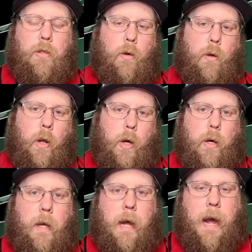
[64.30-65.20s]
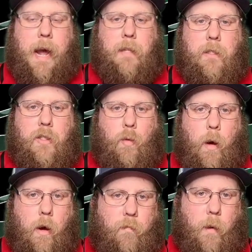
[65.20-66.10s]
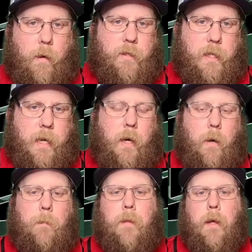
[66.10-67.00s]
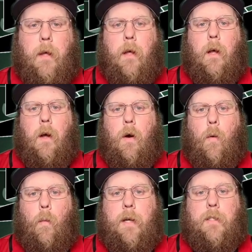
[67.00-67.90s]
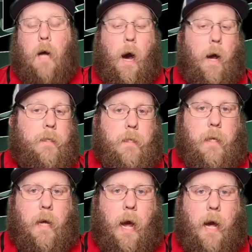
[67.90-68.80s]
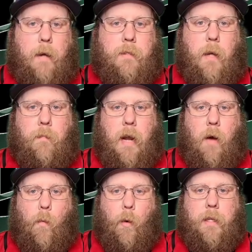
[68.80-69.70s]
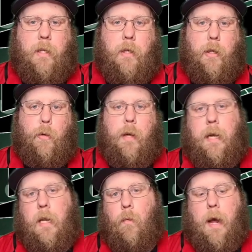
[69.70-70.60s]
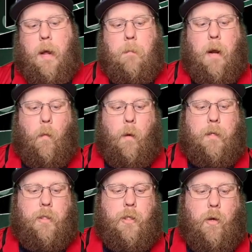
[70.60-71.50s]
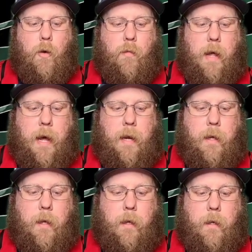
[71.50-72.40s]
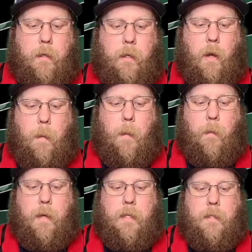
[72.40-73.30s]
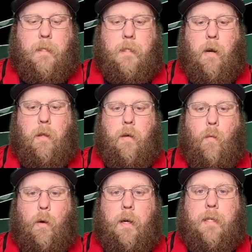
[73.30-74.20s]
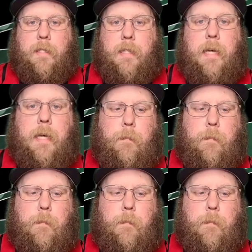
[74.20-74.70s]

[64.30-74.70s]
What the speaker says: look at the 12 personnel. Which honestly is something I wanted to do anyway, but I wasn't sure that people necessarily wanted to see it,